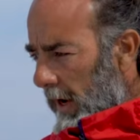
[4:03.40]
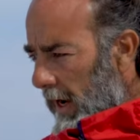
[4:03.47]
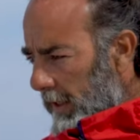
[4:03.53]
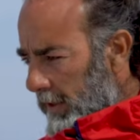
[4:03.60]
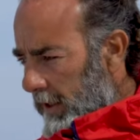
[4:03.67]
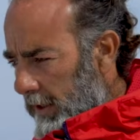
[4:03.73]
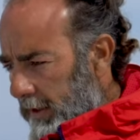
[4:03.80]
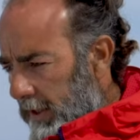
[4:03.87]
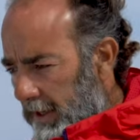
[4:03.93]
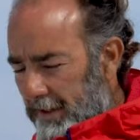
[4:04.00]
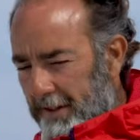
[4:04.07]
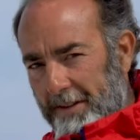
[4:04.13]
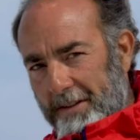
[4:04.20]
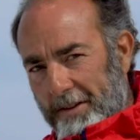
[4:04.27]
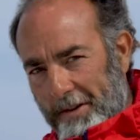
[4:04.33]
Under
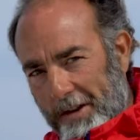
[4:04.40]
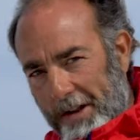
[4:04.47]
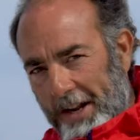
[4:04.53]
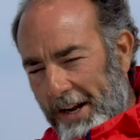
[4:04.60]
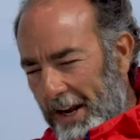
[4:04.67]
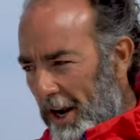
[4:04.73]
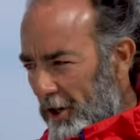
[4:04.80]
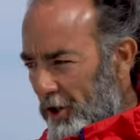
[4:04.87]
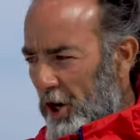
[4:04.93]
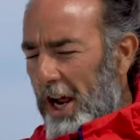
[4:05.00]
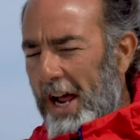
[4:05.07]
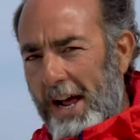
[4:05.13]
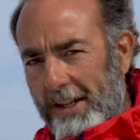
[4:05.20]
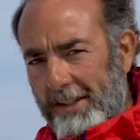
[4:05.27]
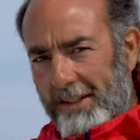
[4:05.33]
this large
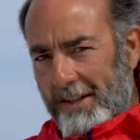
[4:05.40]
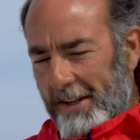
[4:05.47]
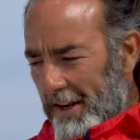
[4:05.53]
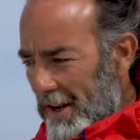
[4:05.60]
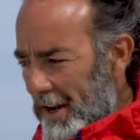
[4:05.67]
hat,